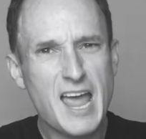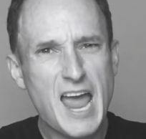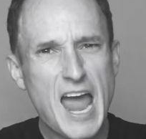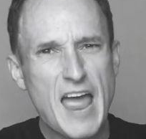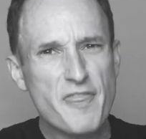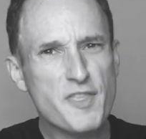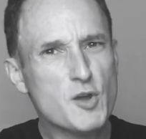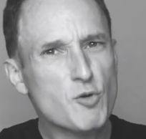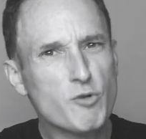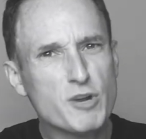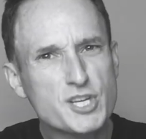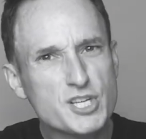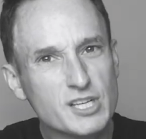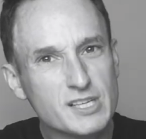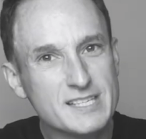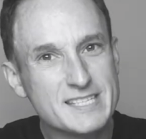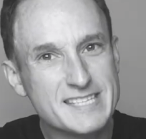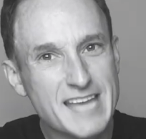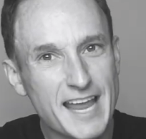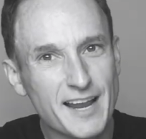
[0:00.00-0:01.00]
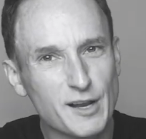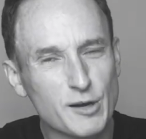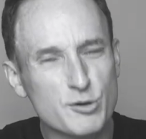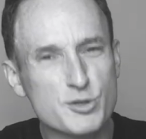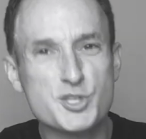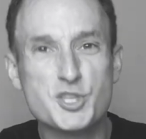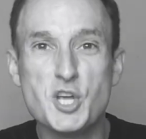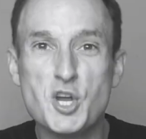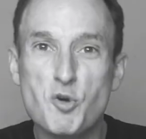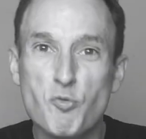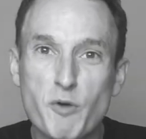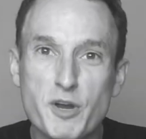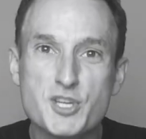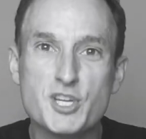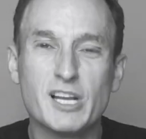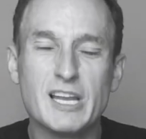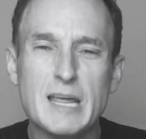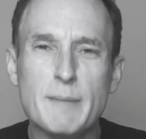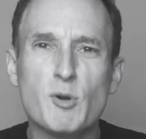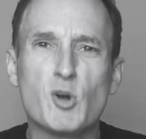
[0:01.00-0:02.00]
and the original settlers, the
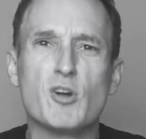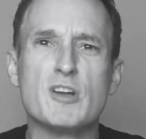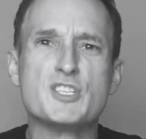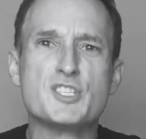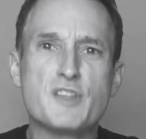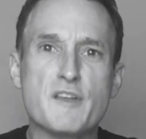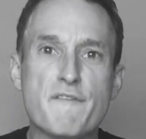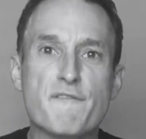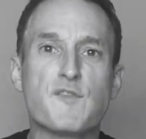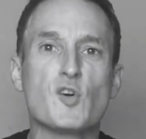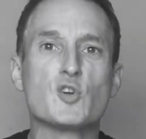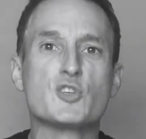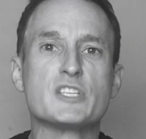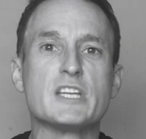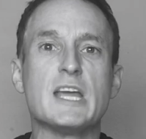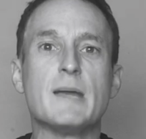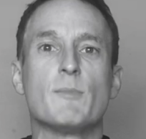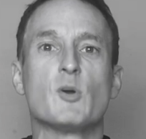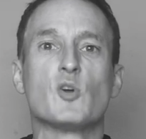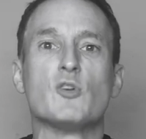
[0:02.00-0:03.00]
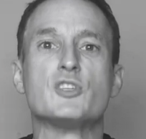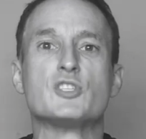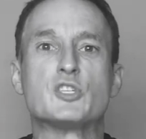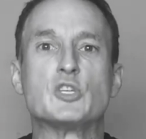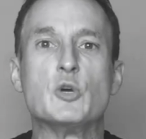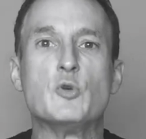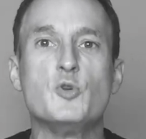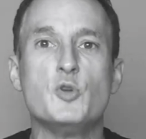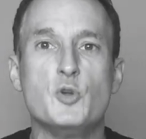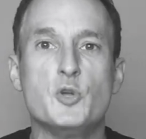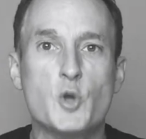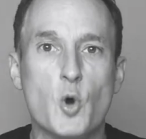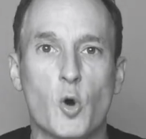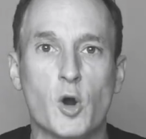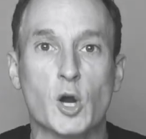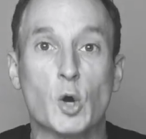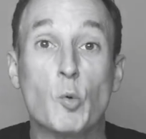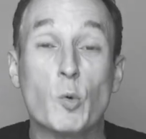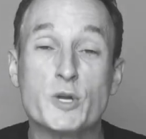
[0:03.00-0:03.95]
original immigrants, the first immigrants to New York,